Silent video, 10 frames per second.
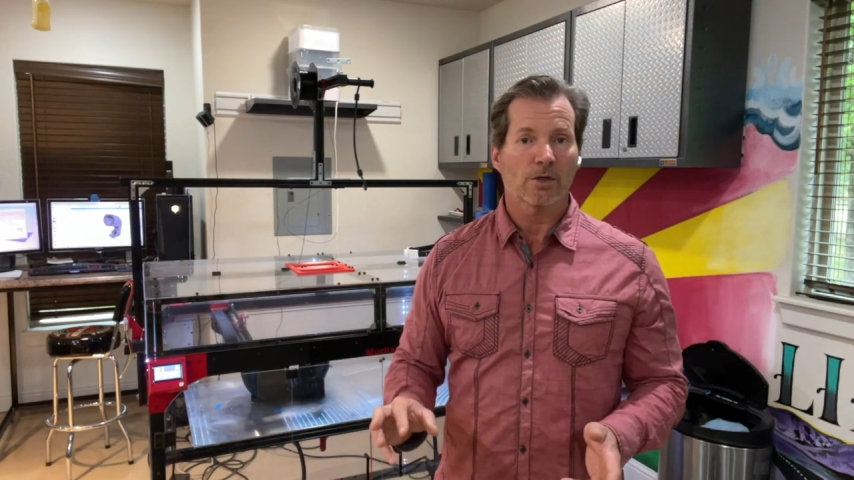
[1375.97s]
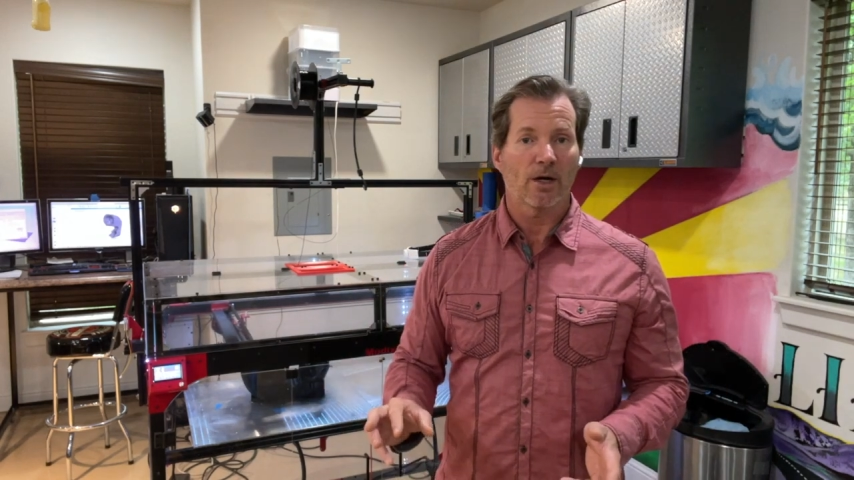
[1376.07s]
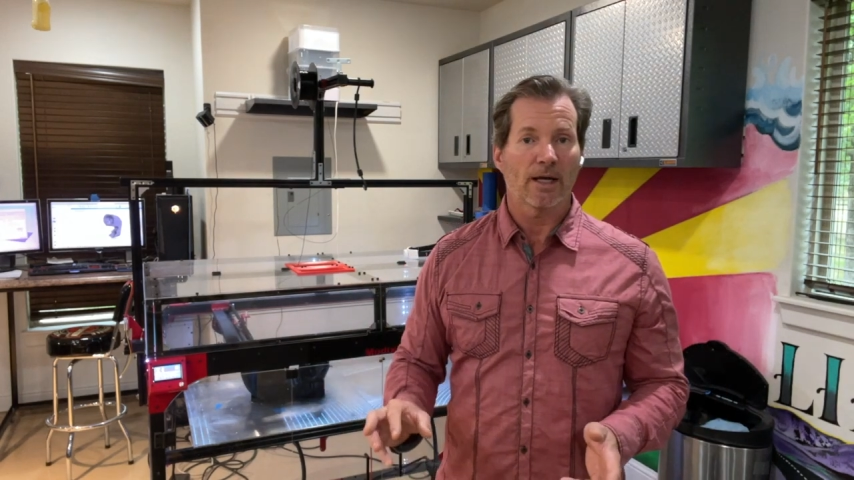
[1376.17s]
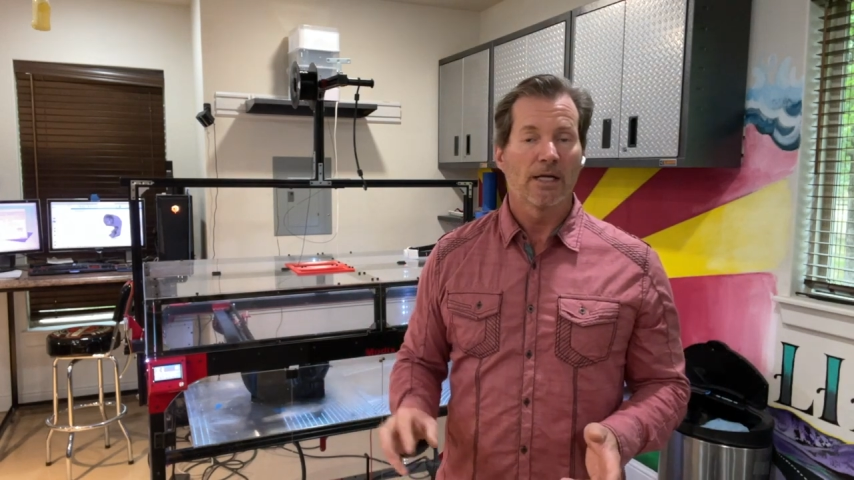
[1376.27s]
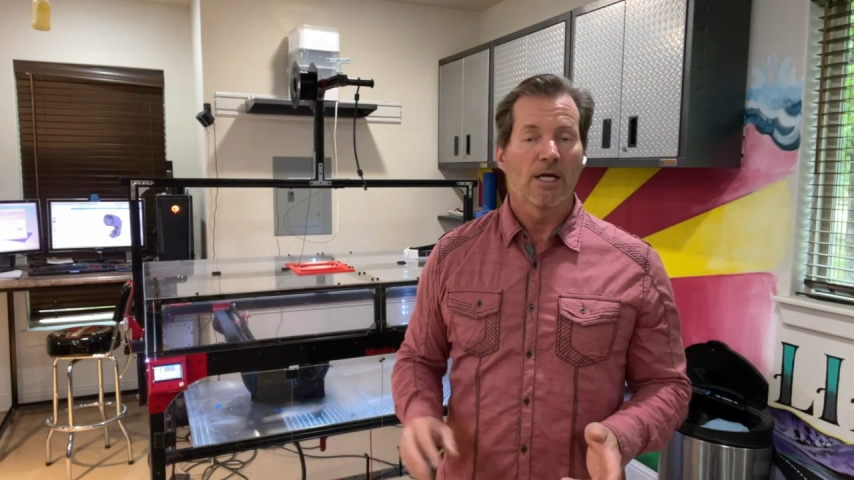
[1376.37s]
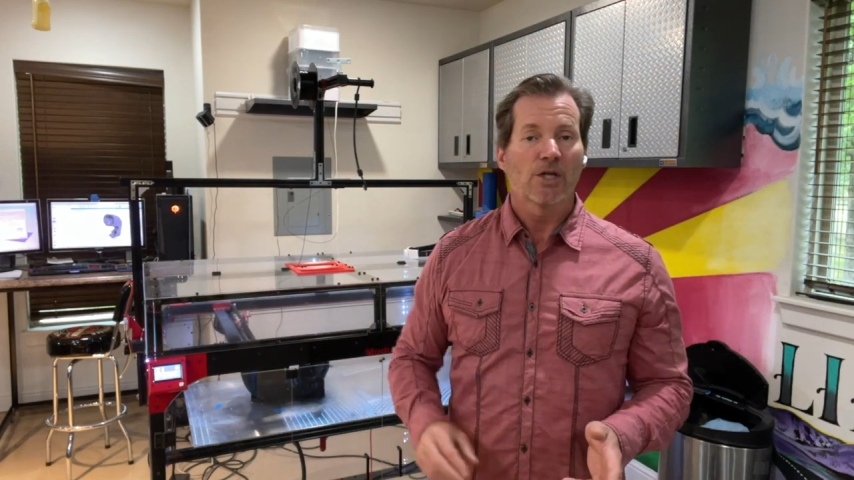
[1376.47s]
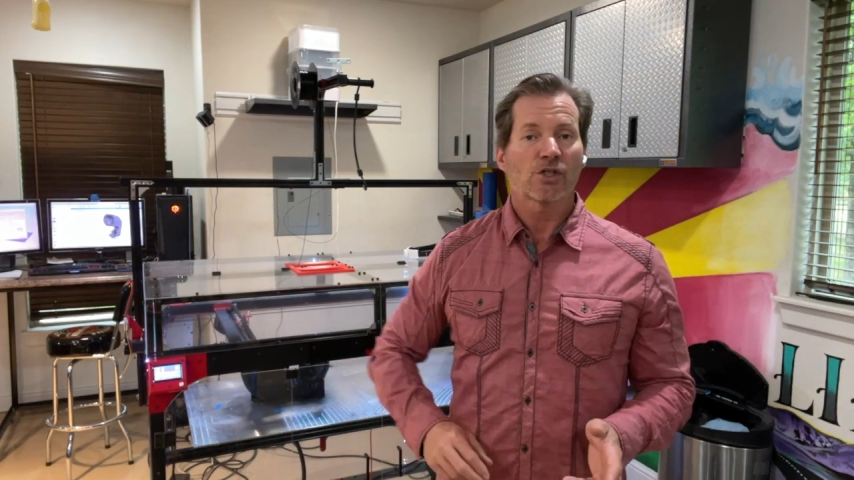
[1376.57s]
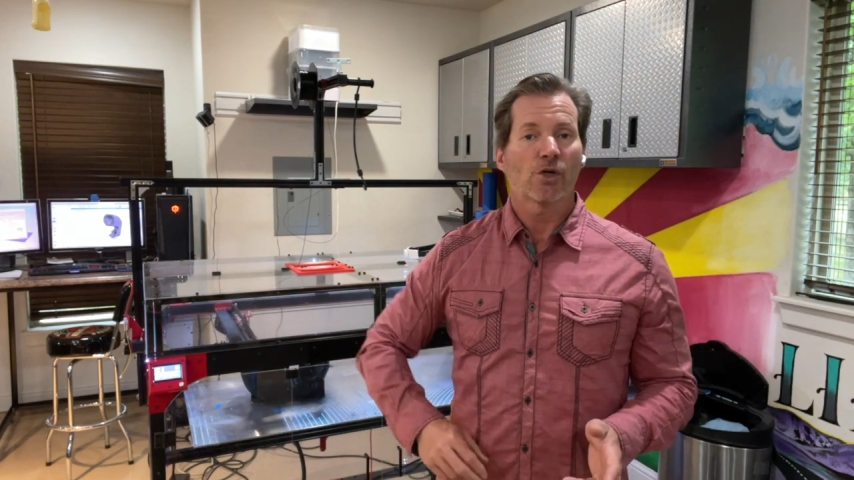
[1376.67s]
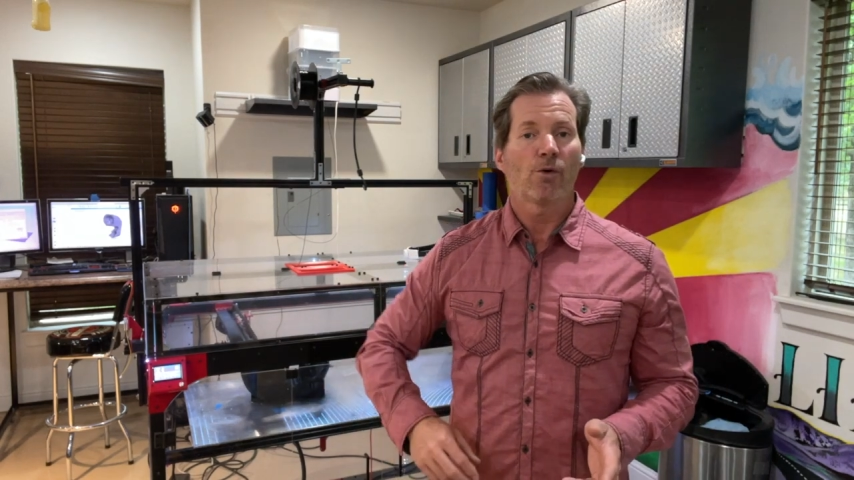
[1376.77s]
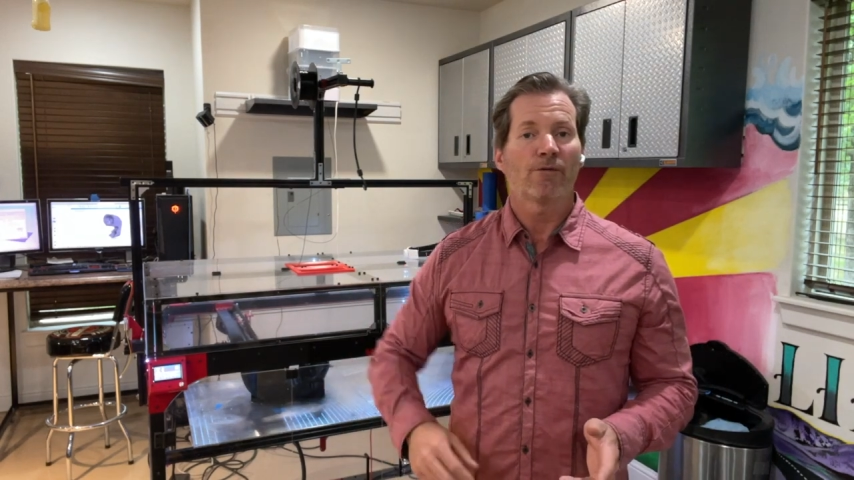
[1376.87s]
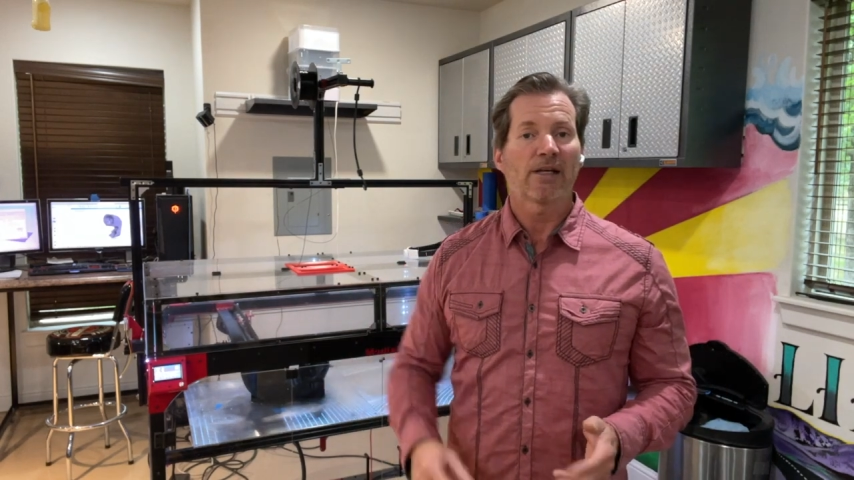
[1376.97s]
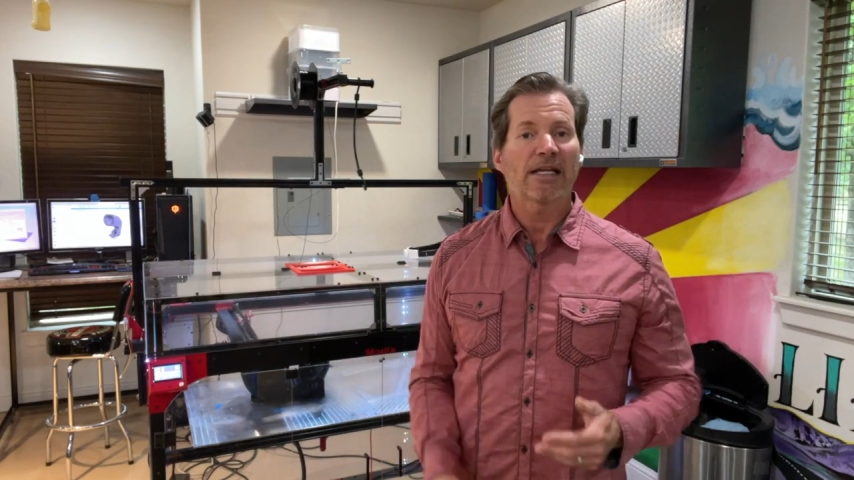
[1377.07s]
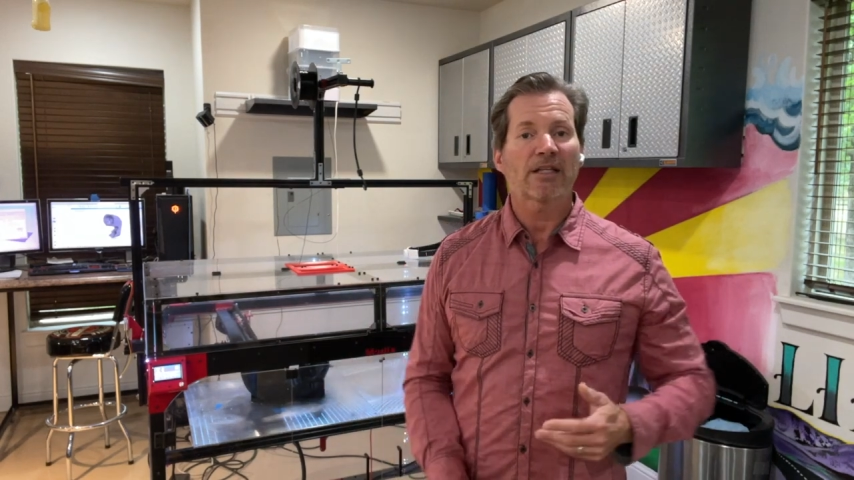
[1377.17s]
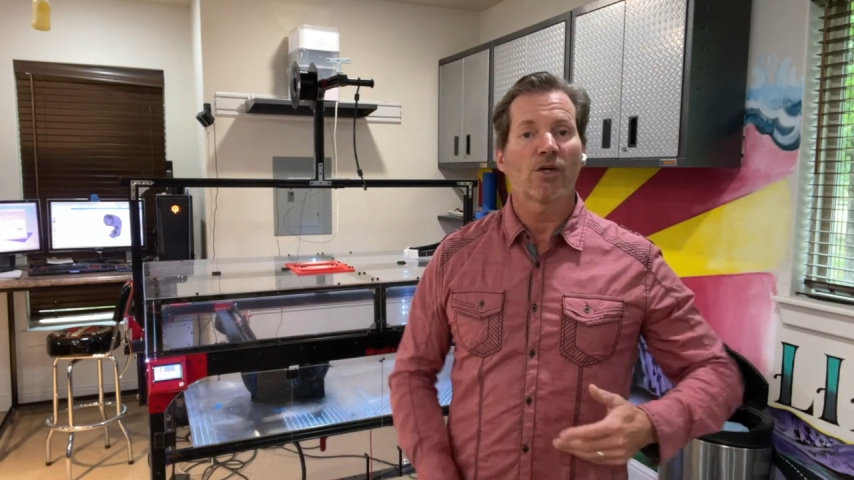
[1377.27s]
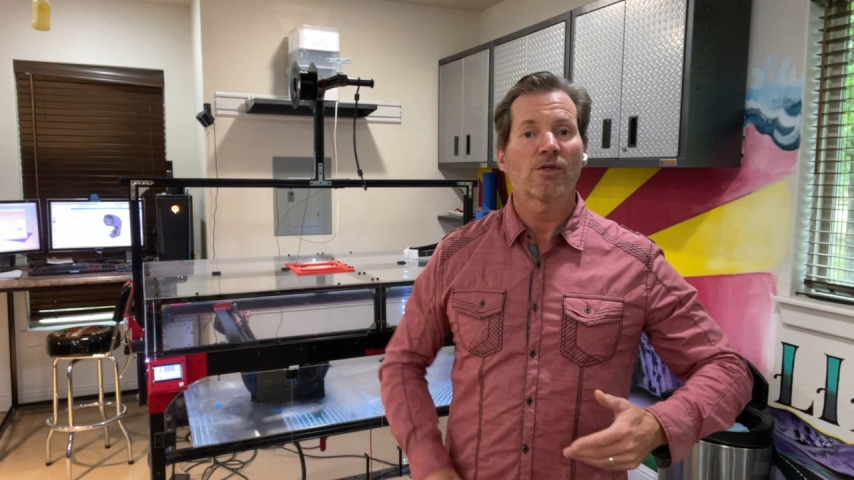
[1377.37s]
All right, so if you
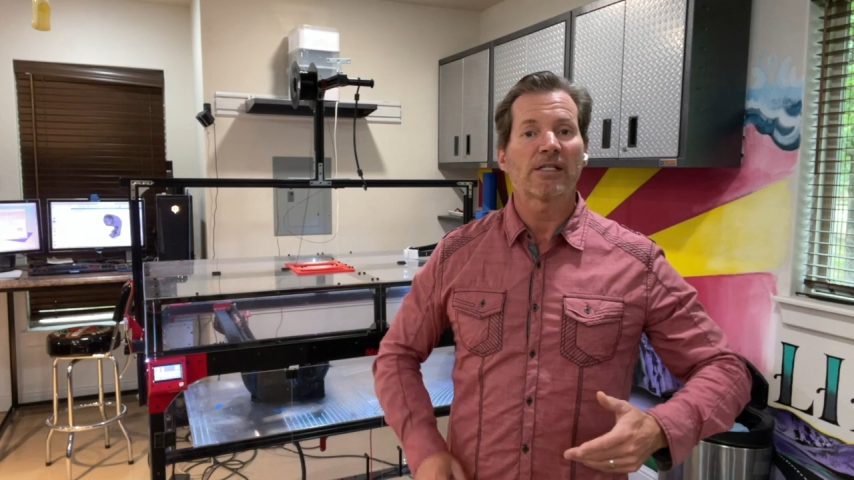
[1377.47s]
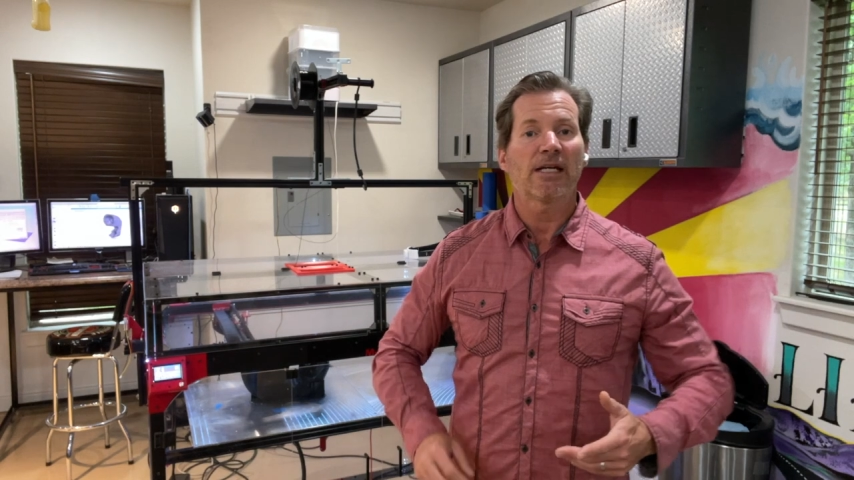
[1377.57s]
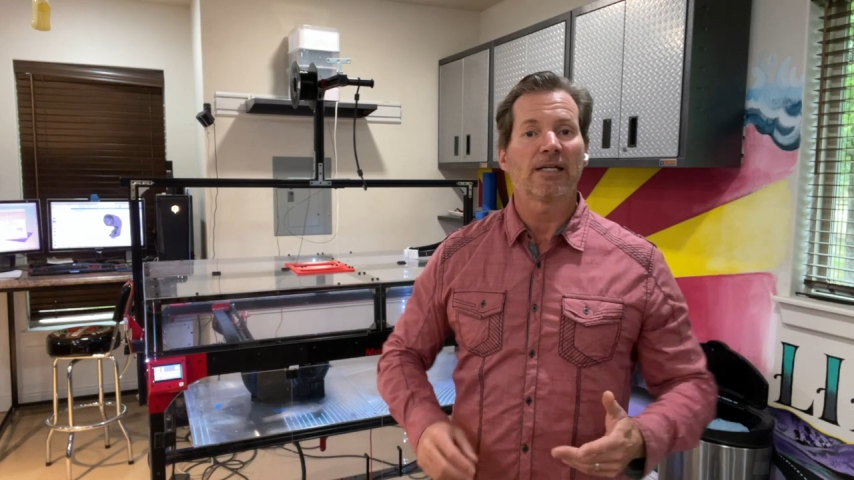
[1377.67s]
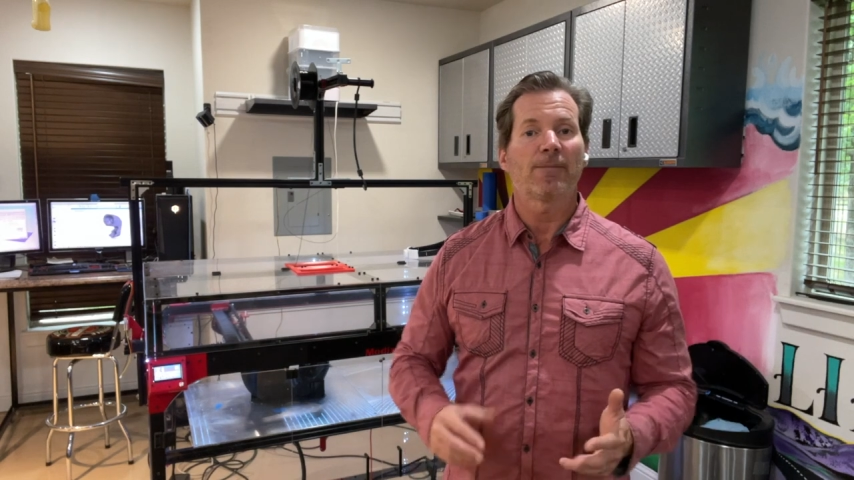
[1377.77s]
get those in,